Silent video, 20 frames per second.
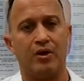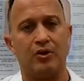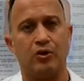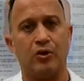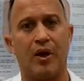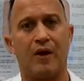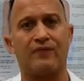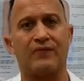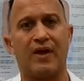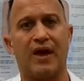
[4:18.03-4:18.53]

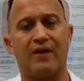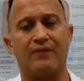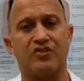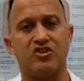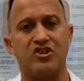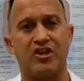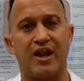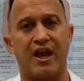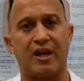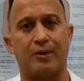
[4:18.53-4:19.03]
you have to have the
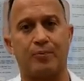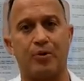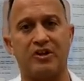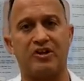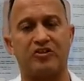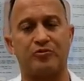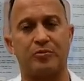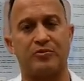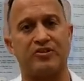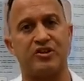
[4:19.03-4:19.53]
genetic
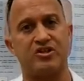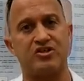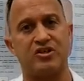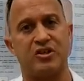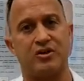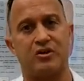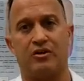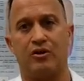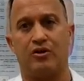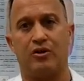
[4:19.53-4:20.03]

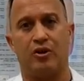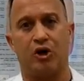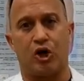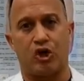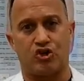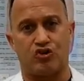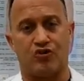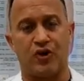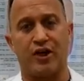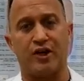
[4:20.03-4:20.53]
predisposition,
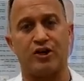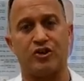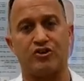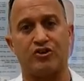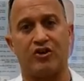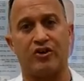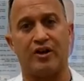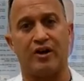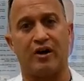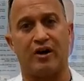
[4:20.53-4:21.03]
a trigger to
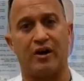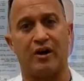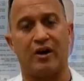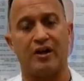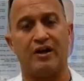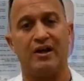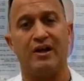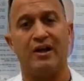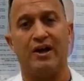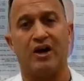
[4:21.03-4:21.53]
turn it
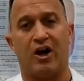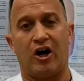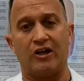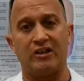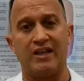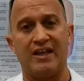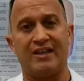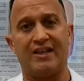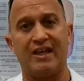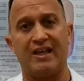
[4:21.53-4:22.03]
on, a
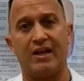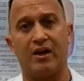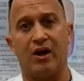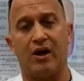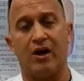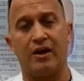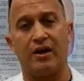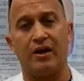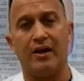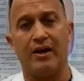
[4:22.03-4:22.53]
leaky
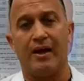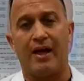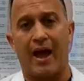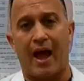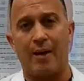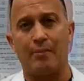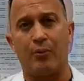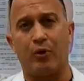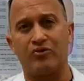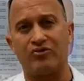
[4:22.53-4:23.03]
gut,
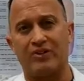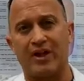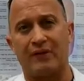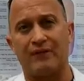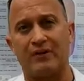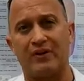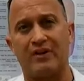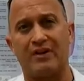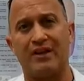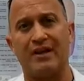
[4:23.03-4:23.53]
and most
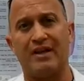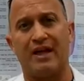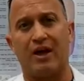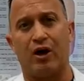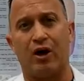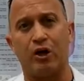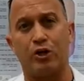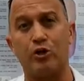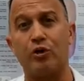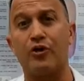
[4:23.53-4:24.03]
definitely
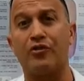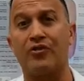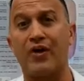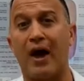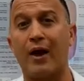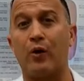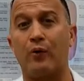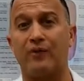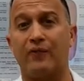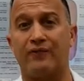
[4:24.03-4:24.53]

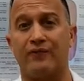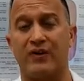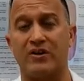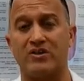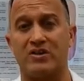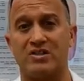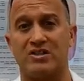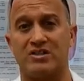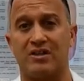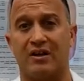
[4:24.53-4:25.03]
glutathione
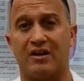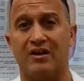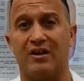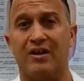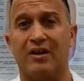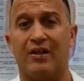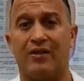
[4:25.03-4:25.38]
deficiency.